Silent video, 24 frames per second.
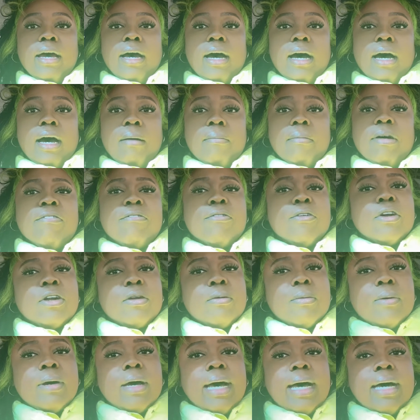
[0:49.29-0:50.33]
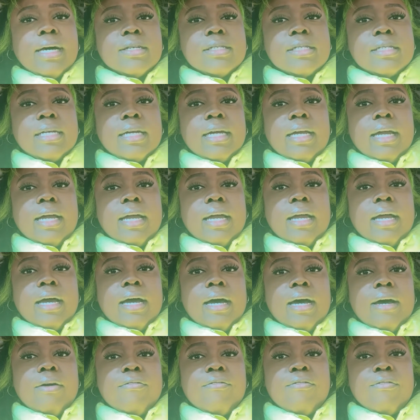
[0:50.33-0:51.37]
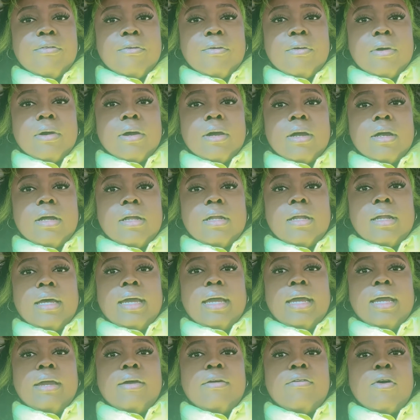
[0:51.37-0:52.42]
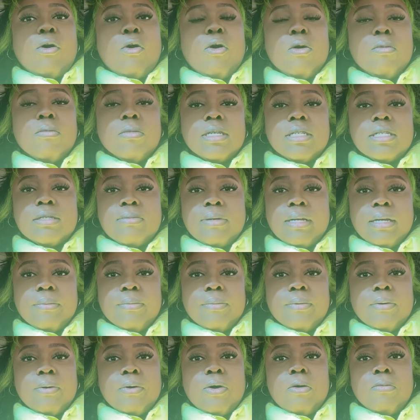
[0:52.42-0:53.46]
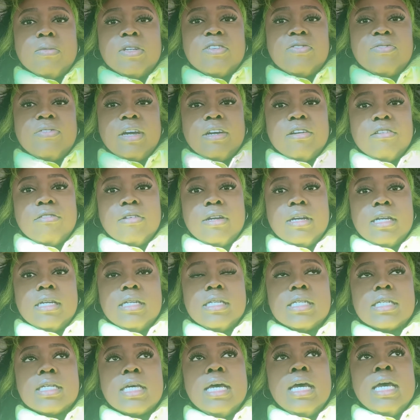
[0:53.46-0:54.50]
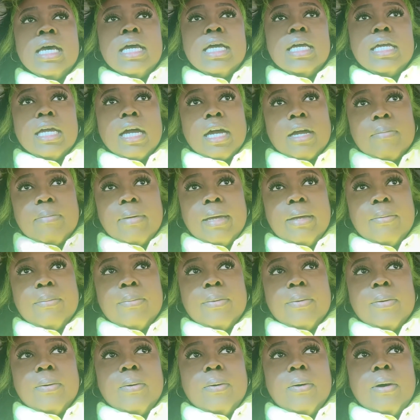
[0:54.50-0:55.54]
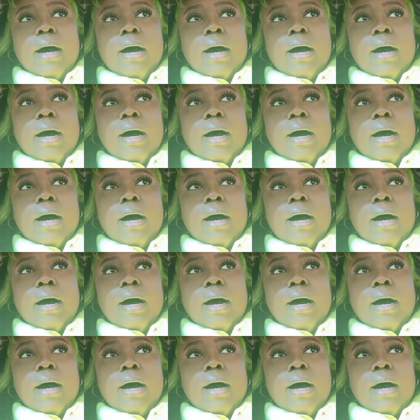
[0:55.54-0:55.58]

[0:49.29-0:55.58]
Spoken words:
affordable housing for like homeless people, homeless veterans, young people,